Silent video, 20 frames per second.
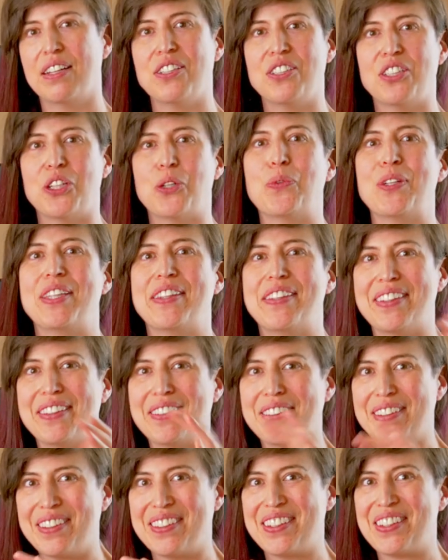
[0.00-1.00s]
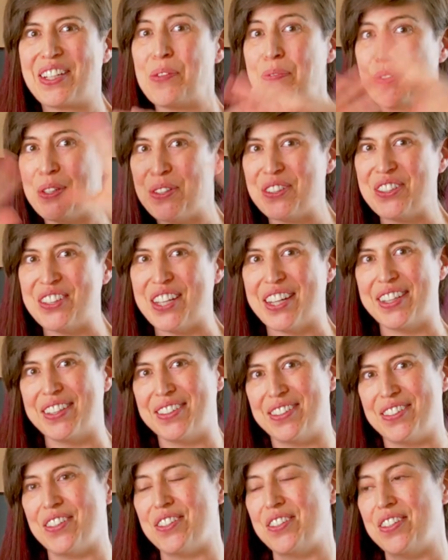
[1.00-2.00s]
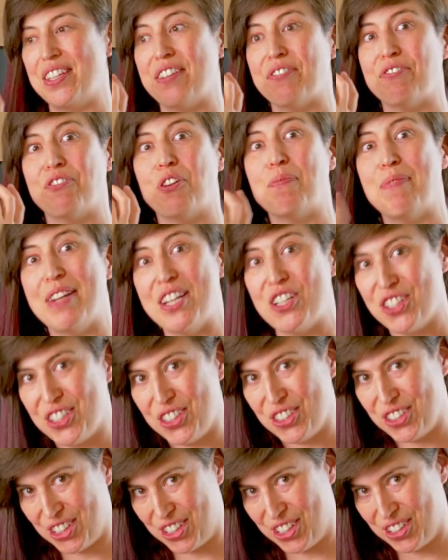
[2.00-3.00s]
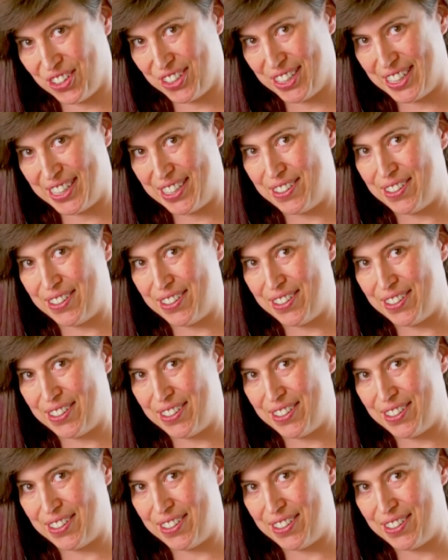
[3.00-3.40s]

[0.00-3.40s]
so within computer science, there's information security.